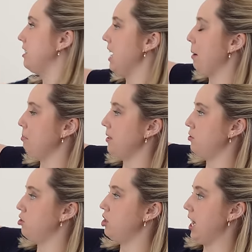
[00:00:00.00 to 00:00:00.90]
adaptive
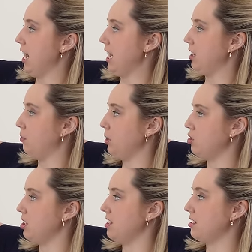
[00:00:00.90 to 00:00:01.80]
shade,
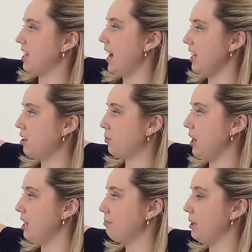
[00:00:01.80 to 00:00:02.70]
which is kind of
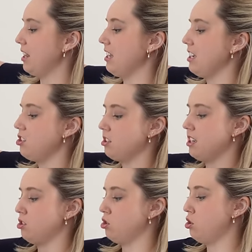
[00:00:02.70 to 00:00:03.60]
green, but I think it just
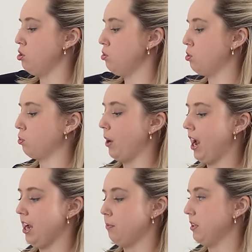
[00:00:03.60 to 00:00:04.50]
is too
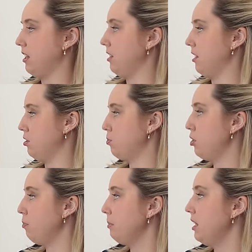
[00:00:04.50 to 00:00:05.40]
gray within this
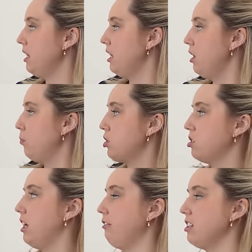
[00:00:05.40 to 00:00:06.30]
room
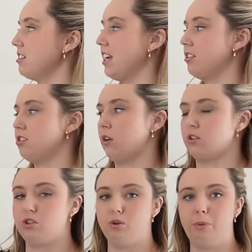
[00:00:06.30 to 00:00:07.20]
which left us down to our
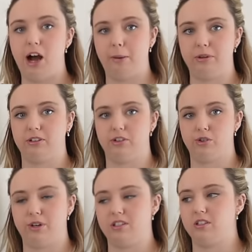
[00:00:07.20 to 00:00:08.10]
two popular
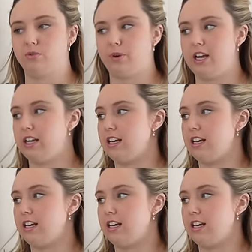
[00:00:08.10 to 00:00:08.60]
choices right